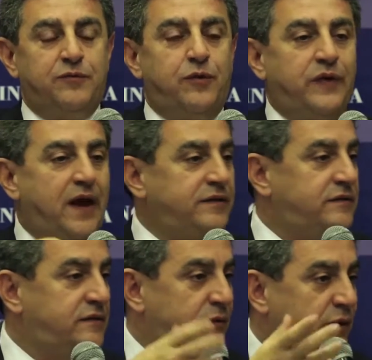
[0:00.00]
Before that,
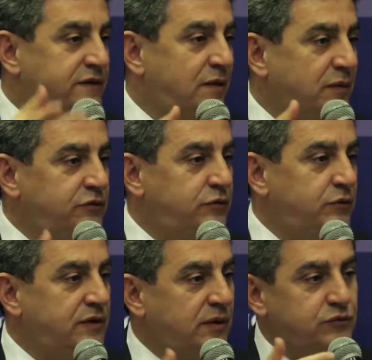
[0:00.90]
there were some
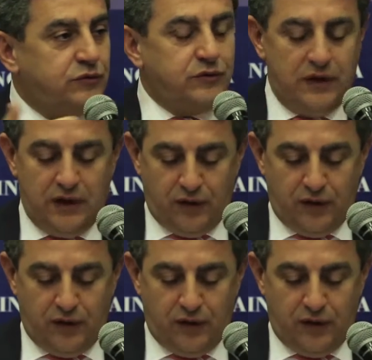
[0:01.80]
issues, and I'm sure